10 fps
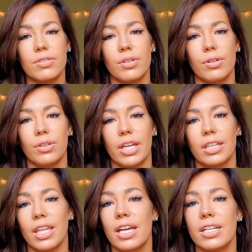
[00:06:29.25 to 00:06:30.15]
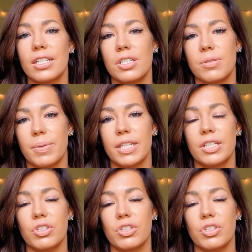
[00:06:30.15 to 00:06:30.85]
So like lettuce, spinach,